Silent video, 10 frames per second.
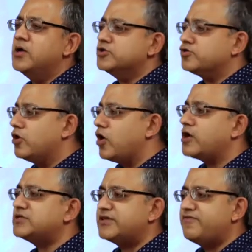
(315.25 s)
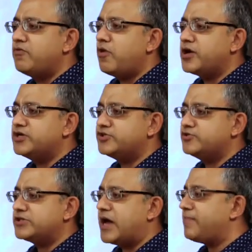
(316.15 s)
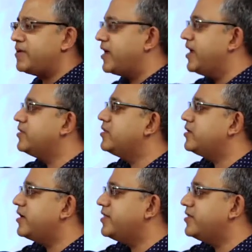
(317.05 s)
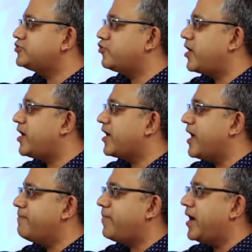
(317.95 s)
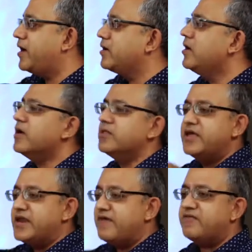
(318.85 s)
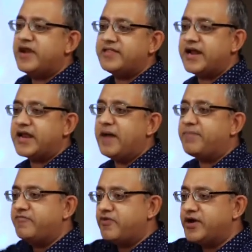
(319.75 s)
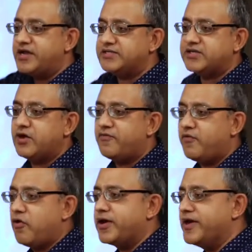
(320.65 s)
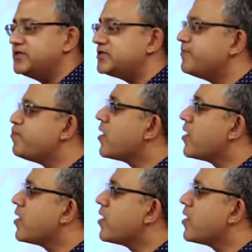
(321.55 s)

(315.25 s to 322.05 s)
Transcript: So a lot of civil war issues happened. In the Chola Empire, they never let that happen for at least 3 or 4 kings.